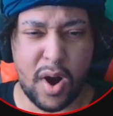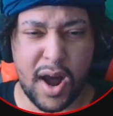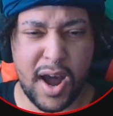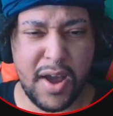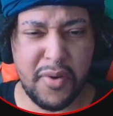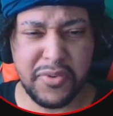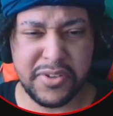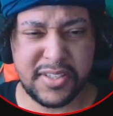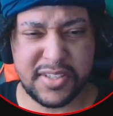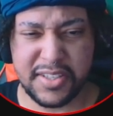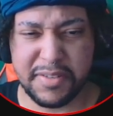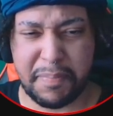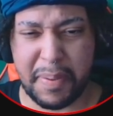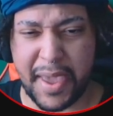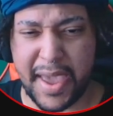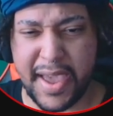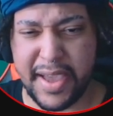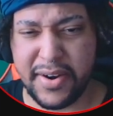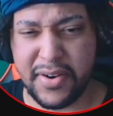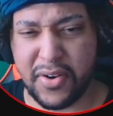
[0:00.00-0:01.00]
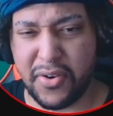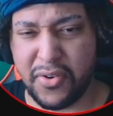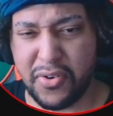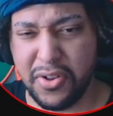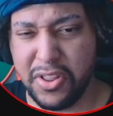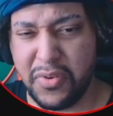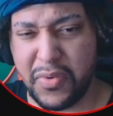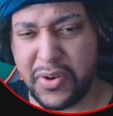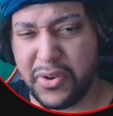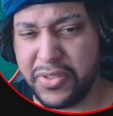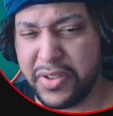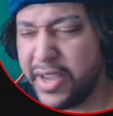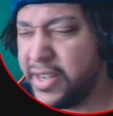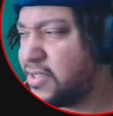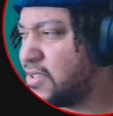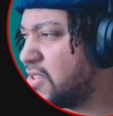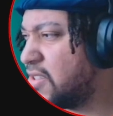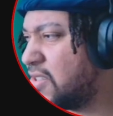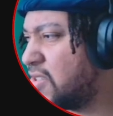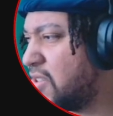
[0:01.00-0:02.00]
Why was the pan all the way on the
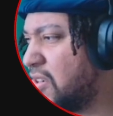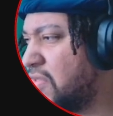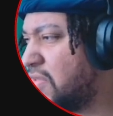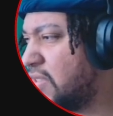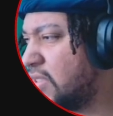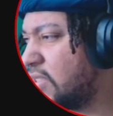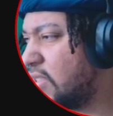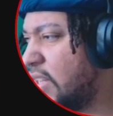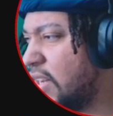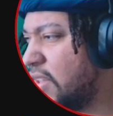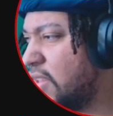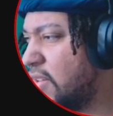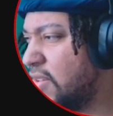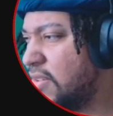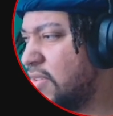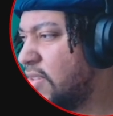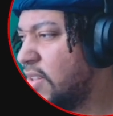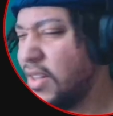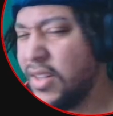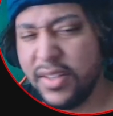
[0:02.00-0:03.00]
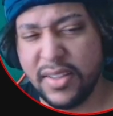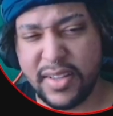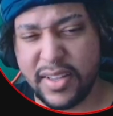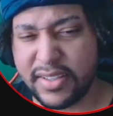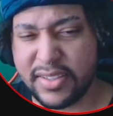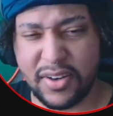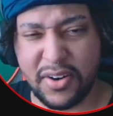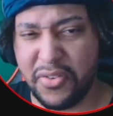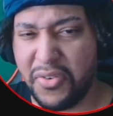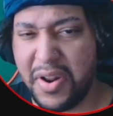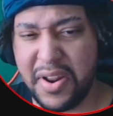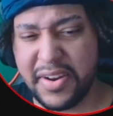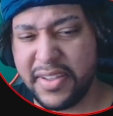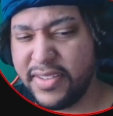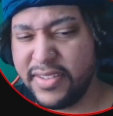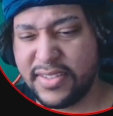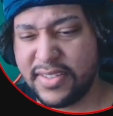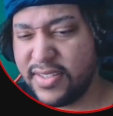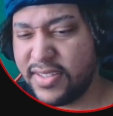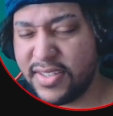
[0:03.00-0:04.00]
edge of the stove just now, though? Like,
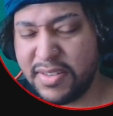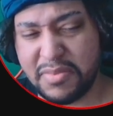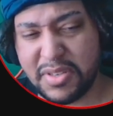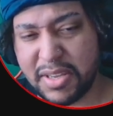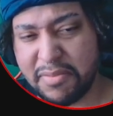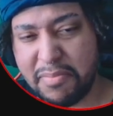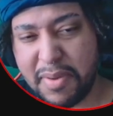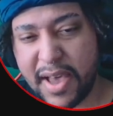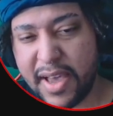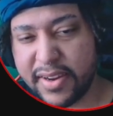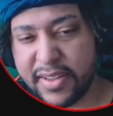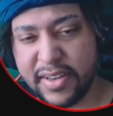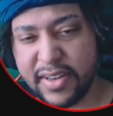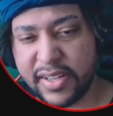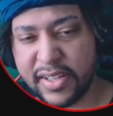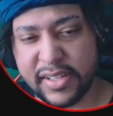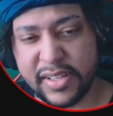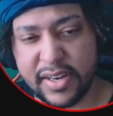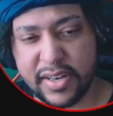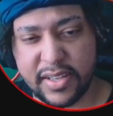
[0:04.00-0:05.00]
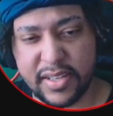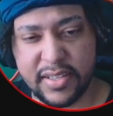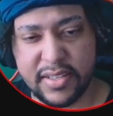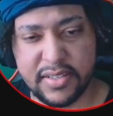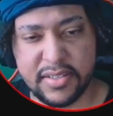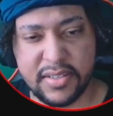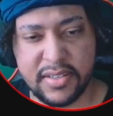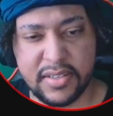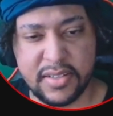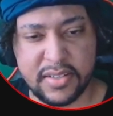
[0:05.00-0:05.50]
already this just seems like bad cooking etiquette.